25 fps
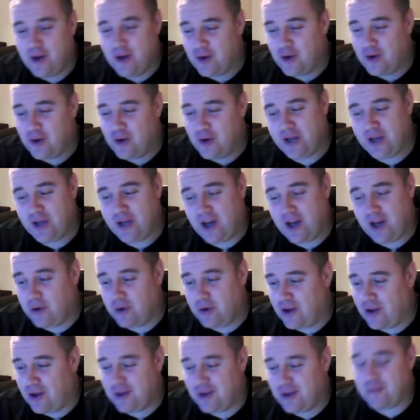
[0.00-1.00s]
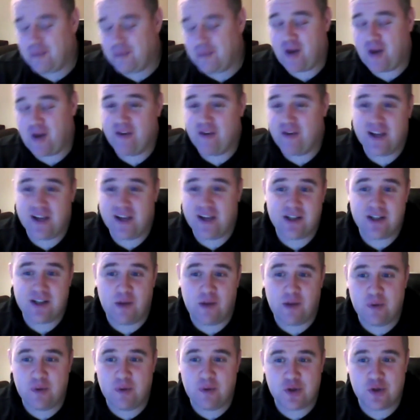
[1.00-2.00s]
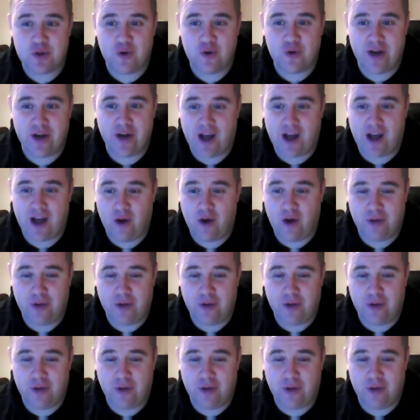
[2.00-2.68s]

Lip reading: a perfect example, scoring a goal.